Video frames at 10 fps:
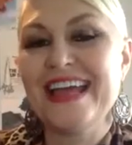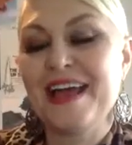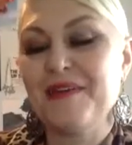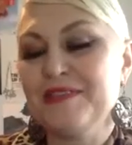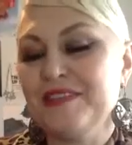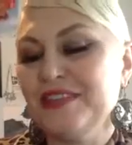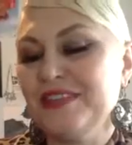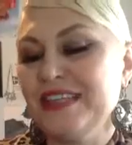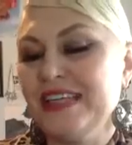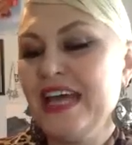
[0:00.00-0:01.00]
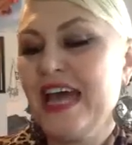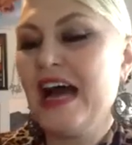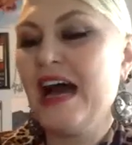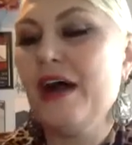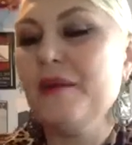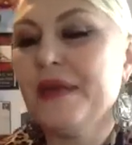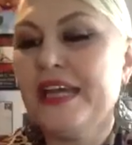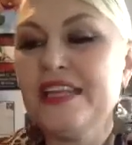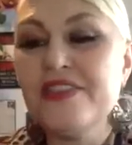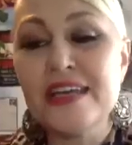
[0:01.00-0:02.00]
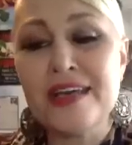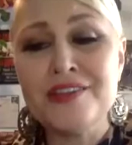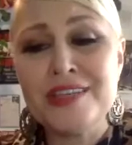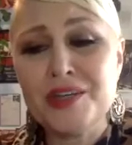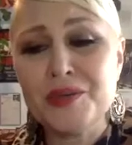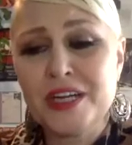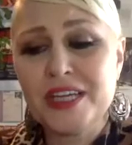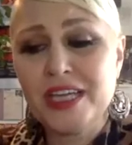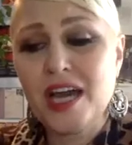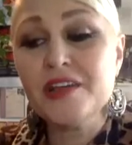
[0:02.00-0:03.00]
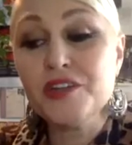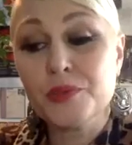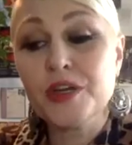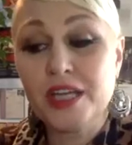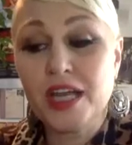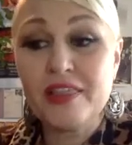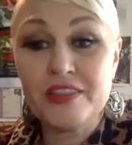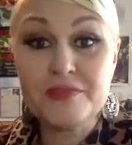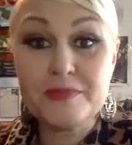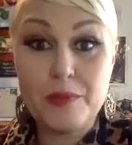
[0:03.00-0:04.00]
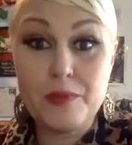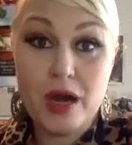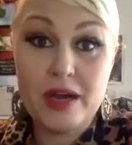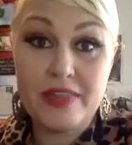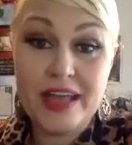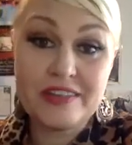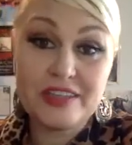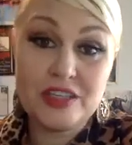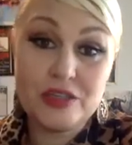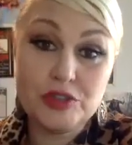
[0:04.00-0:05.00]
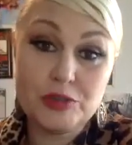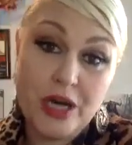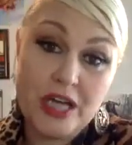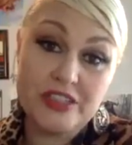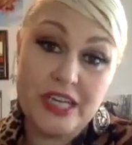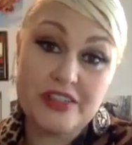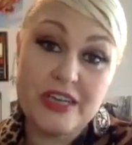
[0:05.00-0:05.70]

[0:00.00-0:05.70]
Absolutely. Anything else that you're working on? You're working on this memoir, and that's a huge project.